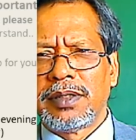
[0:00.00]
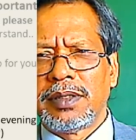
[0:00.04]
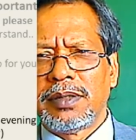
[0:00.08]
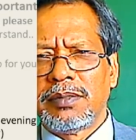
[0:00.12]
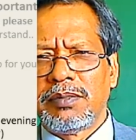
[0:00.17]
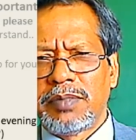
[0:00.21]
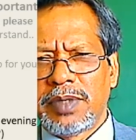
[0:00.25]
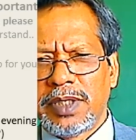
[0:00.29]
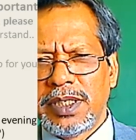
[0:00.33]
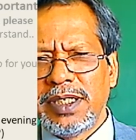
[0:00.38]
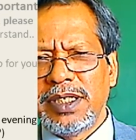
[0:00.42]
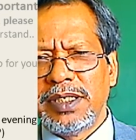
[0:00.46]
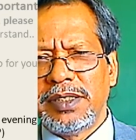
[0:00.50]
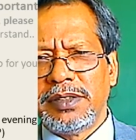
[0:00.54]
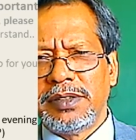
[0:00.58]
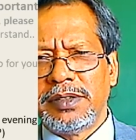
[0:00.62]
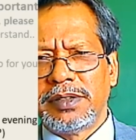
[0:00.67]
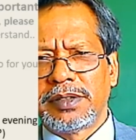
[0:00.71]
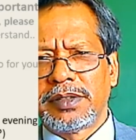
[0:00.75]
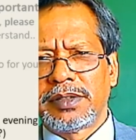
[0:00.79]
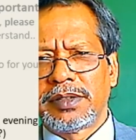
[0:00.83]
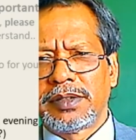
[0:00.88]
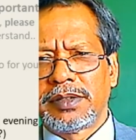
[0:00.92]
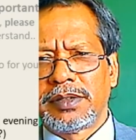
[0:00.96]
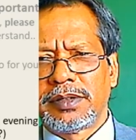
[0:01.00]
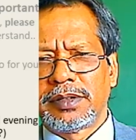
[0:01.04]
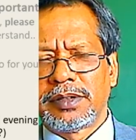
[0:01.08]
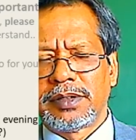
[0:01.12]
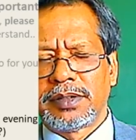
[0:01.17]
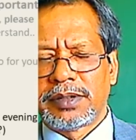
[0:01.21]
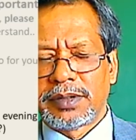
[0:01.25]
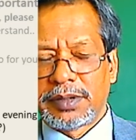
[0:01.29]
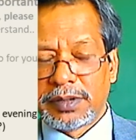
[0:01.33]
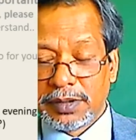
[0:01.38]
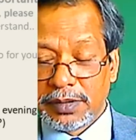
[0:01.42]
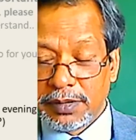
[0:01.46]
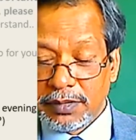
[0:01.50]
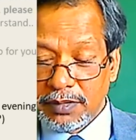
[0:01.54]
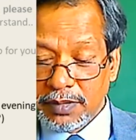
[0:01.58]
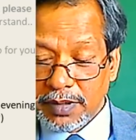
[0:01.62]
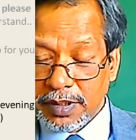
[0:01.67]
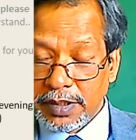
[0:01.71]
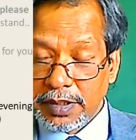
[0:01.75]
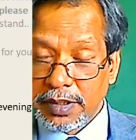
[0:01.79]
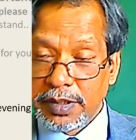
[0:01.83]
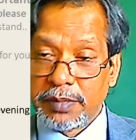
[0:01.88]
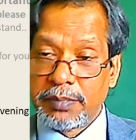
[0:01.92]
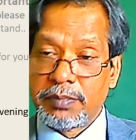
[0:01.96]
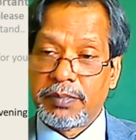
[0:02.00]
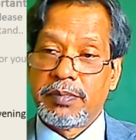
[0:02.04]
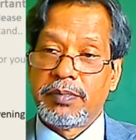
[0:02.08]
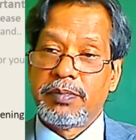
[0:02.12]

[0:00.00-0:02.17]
Please, learn